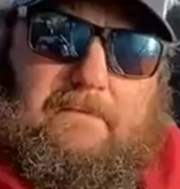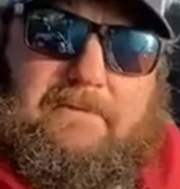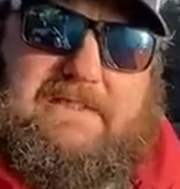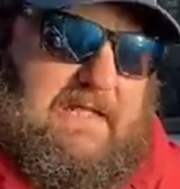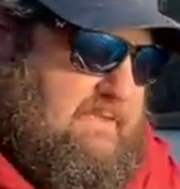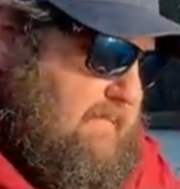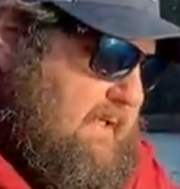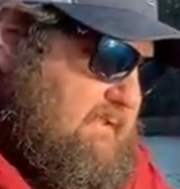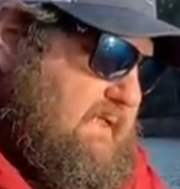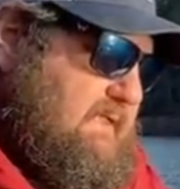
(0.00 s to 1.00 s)
But that's
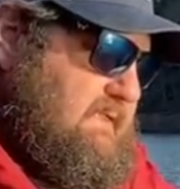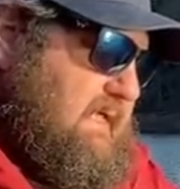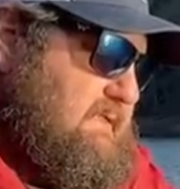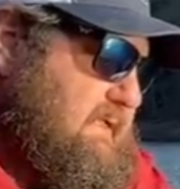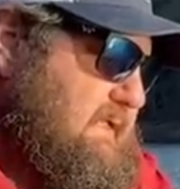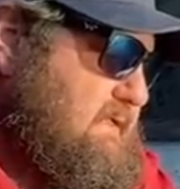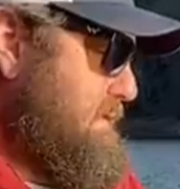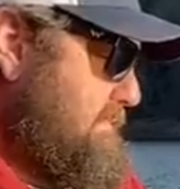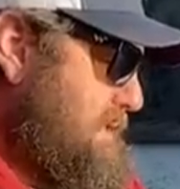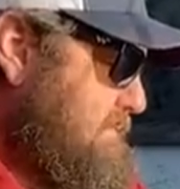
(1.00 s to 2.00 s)
about as easy as it is.
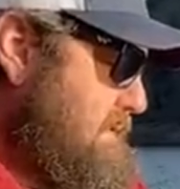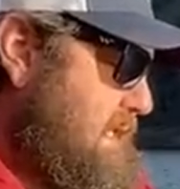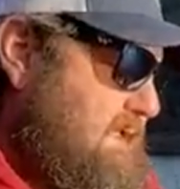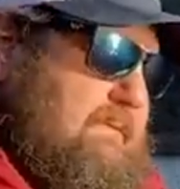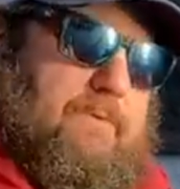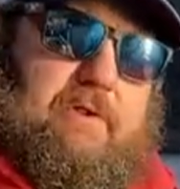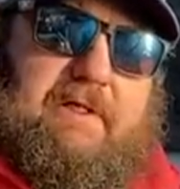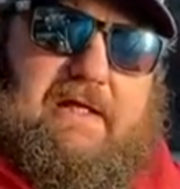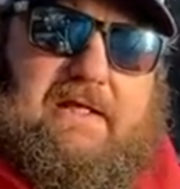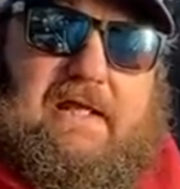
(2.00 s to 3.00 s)
Sometimes I like to put a
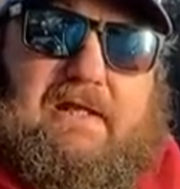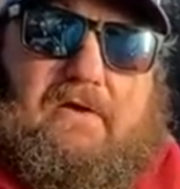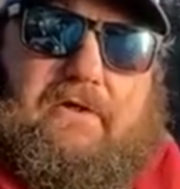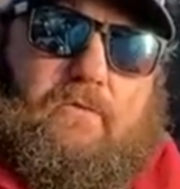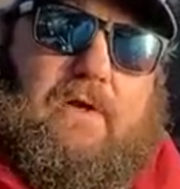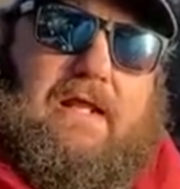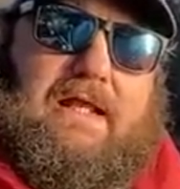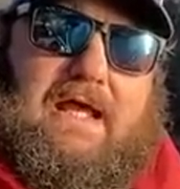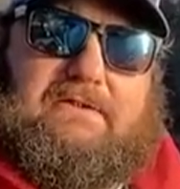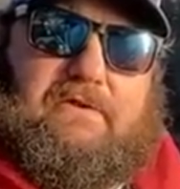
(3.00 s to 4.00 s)
net head on it when I
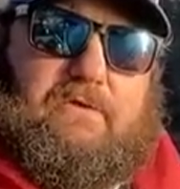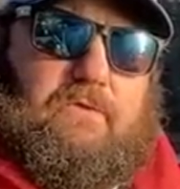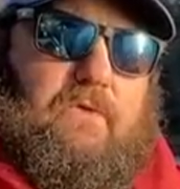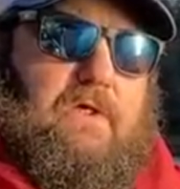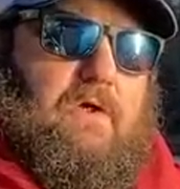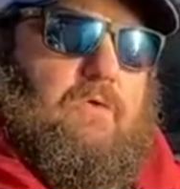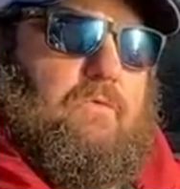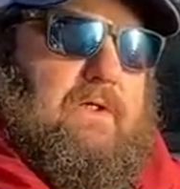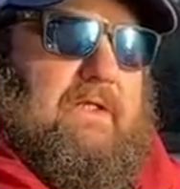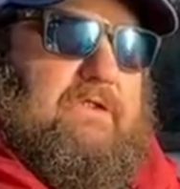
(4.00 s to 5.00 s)
like to really